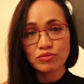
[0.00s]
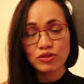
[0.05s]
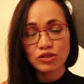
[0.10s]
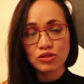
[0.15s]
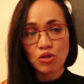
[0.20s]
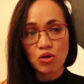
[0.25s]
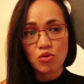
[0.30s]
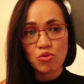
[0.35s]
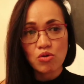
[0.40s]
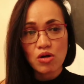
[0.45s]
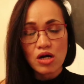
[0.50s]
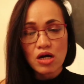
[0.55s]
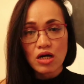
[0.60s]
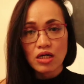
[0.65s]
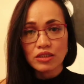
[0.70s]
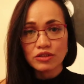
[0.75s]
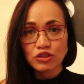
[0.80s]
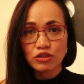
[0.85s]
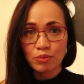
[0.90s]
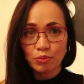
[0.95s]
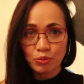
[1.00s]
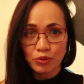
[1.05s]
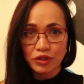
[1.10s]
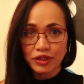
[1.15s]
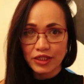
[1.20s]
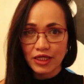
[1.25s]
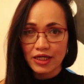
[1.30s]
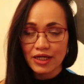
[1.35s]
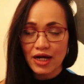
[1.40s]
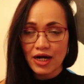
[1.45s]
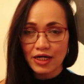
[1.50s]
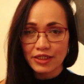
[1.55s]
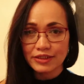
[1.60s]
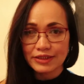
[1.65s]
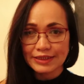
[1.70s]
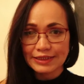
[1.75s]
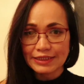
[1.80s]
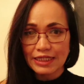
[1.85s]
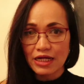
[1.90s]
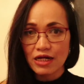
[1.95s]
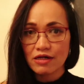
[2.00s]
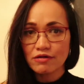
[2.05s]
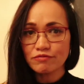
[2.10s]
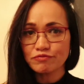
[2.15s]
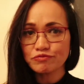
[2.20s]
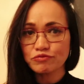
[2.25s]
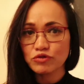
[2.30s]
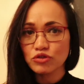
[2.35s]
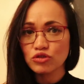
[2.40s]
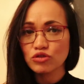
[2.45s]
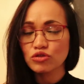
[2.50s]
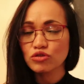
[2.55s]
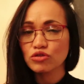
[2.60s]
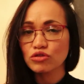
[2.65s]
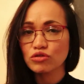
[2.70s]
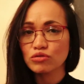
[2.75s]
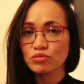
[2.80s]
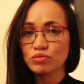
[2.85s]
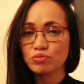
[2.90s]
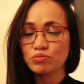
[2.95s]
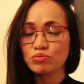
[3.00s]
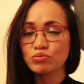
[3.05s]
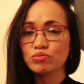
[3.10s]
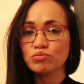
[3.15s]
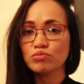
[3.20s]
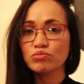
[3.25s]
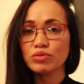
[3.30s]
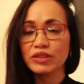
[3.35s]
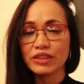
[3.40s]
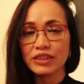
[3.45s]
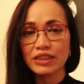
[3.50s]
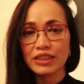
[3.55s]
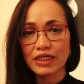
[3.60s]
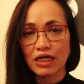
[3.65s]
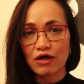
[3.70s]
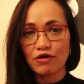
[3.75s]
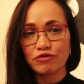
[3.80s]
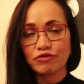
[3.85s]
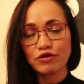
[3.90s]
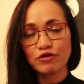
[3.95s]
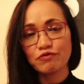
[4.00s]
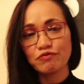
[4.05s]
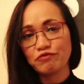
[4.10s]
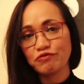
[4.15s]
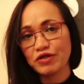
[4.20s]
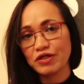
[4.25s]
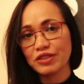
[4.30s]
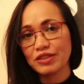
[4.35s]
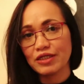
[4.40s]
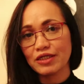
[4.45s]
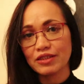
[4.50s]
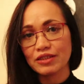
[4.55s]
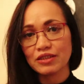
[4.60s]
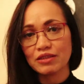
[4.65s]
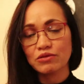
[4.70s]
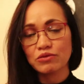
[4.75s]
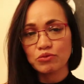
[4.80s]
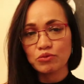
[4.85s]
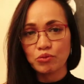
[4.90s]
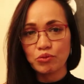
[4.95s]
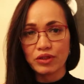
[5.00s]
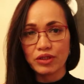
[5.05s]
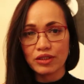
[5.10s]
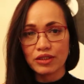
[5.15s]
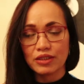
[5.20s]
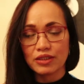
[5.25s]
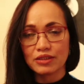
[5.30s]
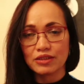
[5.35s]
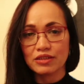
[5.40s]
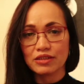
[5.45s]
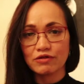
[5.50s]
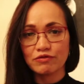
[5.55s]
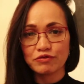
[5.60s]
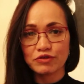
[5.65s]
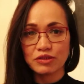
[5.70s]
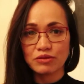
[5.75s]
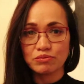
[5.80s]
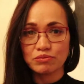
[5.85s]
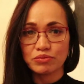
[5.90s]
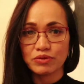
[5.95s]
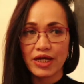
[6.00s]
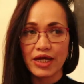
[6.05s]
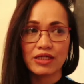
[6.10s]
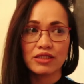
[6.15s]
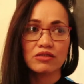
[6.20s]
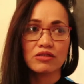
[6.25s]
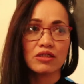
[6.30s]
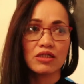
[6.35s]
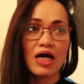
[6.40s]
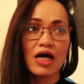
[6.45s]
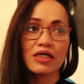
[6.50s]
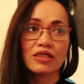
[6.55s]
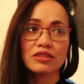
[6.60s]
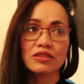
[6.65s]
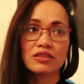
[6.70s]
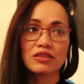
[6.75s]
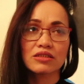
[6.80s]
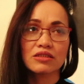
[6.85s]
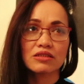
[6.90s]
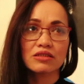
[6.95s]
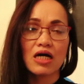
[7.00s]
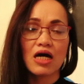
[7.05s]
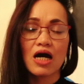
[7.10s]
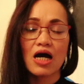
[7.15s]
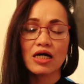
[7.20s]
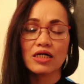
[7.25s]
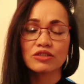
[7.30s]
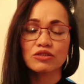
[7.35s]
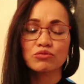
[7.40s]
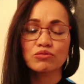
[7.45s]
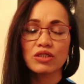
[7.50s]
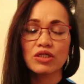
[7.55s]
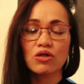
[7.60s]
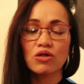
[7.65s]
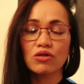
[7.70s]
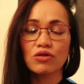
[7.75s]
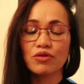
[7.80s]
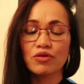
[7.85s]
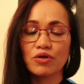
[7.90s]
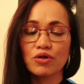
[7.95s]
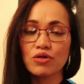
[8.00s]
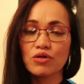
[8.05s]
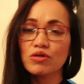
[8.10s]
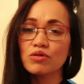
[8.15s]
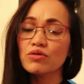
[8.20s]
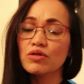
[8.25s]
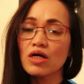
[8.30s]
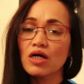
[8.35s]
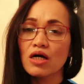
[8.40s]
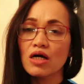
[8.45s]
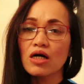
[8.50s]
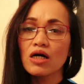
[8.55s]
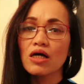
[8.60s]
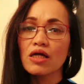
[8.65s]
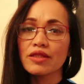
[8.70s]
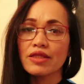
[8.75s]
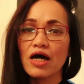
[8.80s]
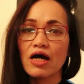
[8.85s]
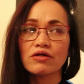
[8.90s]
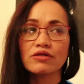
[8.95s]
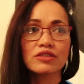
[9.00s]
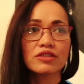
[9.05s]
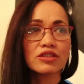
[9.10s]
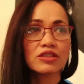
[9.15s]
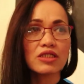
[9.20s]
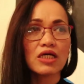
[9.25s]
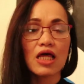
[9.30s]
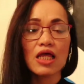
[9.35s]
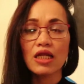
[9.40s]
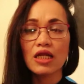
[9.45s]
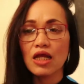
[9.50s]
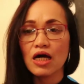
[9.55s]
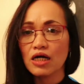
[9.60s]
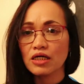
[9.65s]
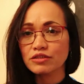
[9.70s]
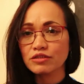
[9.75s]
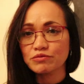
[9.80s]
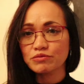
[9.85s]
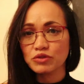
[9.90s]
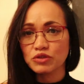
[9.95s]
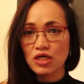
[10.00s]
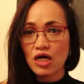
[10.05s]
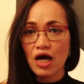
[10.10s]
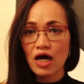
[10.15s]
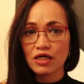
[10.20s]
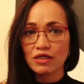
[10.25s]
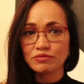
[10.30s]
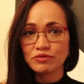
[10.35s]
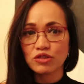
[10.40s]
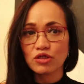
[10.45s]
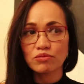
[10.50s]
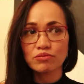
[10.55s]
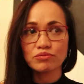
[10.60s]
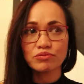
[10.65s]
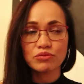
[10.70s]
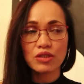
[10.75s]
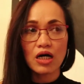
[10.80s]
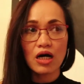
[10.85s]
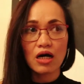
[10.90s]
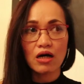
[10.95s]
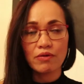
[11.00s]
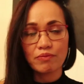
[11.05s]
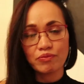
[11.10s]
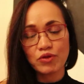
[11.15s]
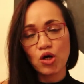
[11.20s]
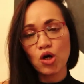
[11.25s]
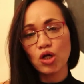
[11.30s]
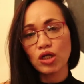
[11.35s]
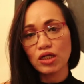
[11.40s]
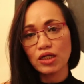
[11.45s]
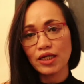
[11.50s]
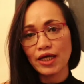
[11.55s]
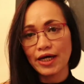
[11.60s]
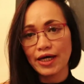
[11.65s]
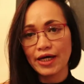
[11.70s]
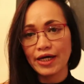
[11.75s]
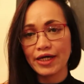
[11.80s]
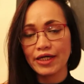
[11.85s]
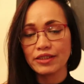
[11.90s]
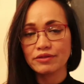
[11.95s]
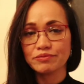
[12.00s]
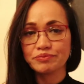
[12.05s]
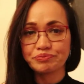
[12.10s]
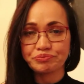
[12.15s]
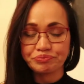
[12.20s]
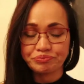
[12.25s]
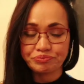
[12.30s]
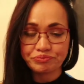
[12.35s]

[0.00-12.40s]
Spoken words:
So to protect ourselves, to be counterfeited with a different brand, as we all know, now there's a lot of types of online